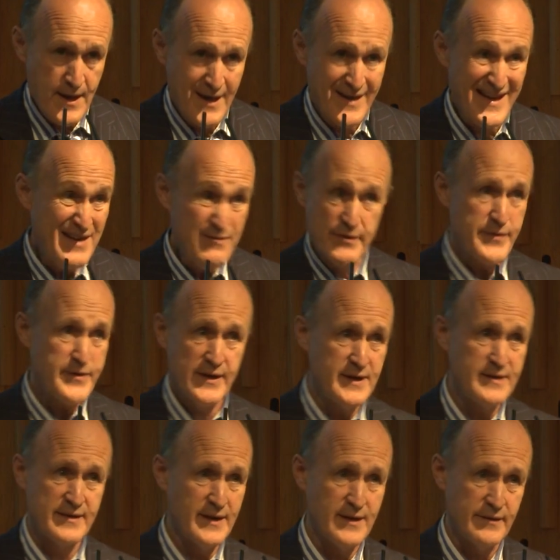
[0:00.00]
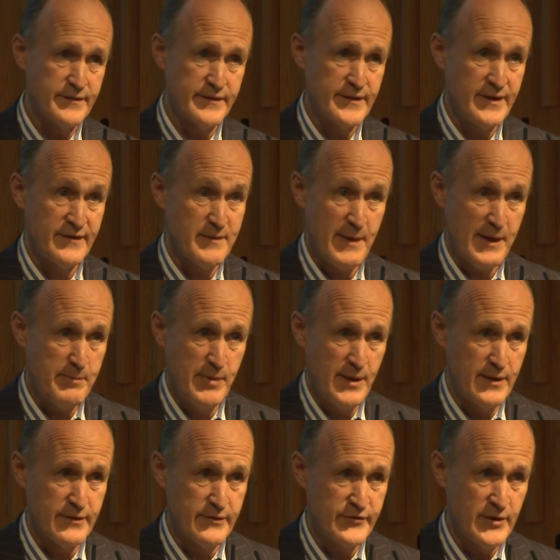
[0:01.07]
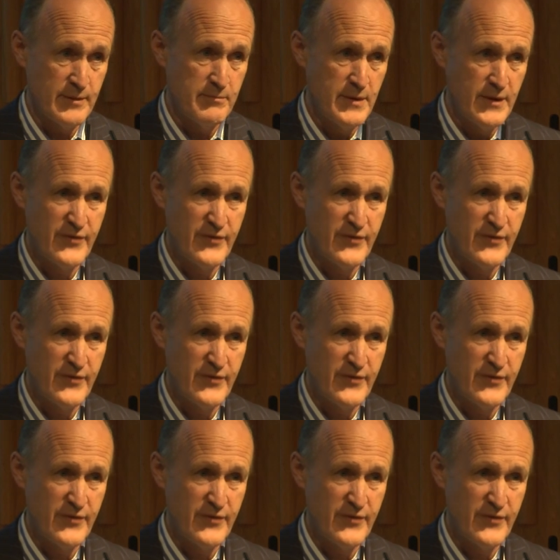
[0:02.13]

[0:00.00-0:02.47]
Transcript: And everything it does is about a partnership.